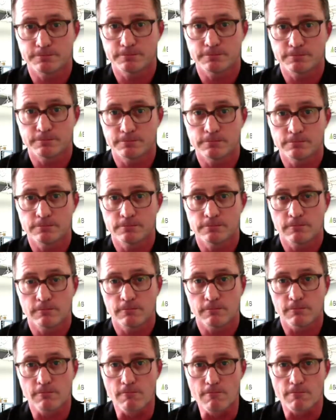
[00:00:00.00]

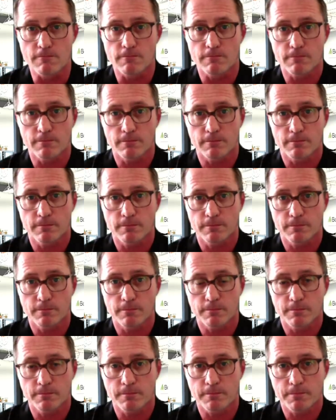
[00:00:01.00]

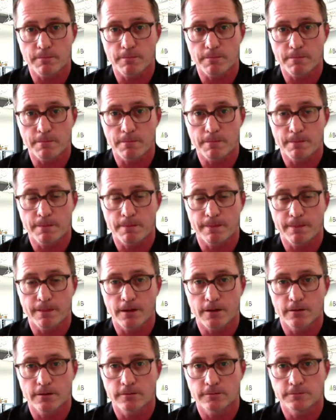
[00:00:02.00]

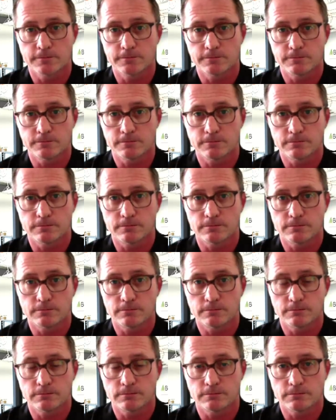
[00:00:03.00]

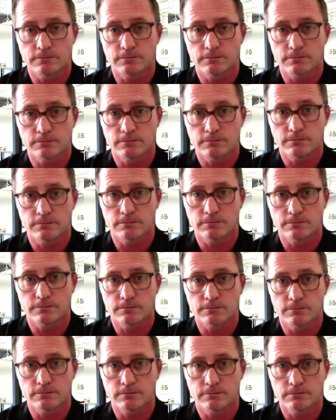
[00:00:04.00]

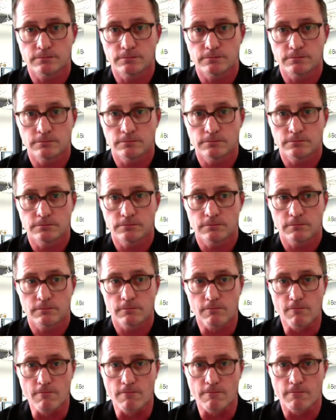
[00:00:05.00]

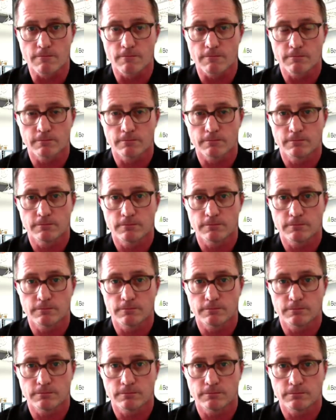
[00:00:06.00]

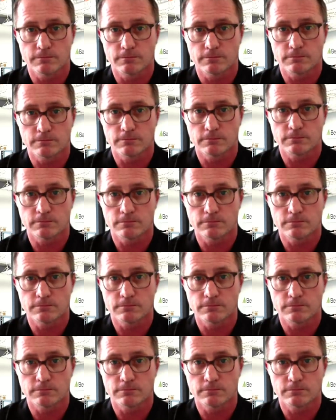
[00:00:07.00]
[no speech]